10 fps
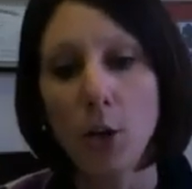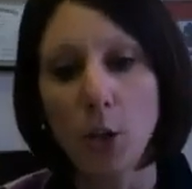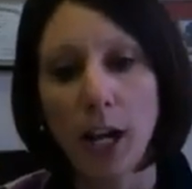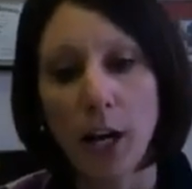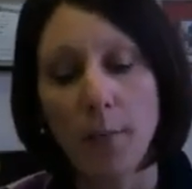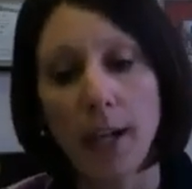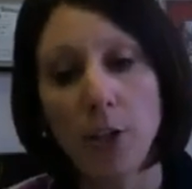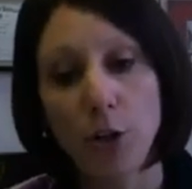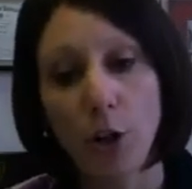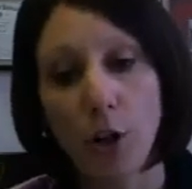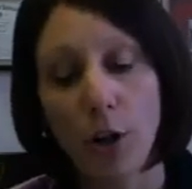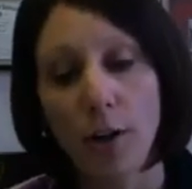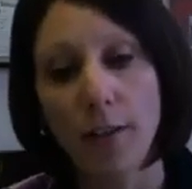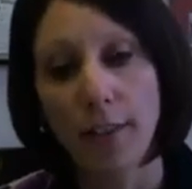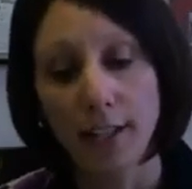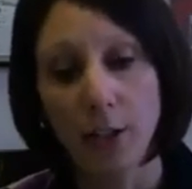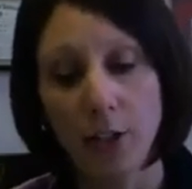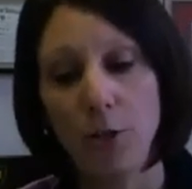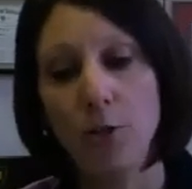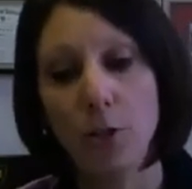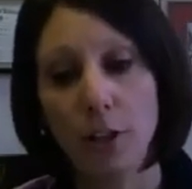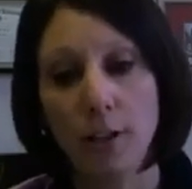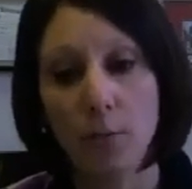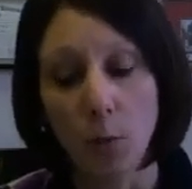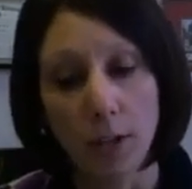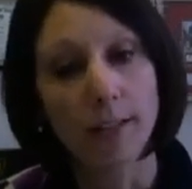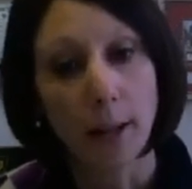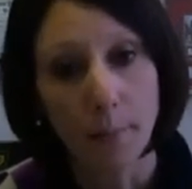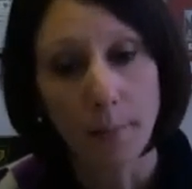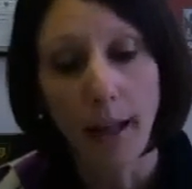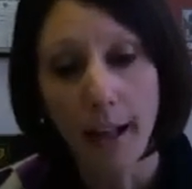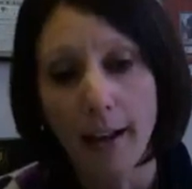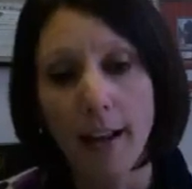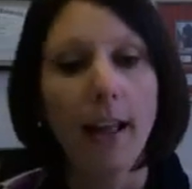So you got to make sure the institution will accept that.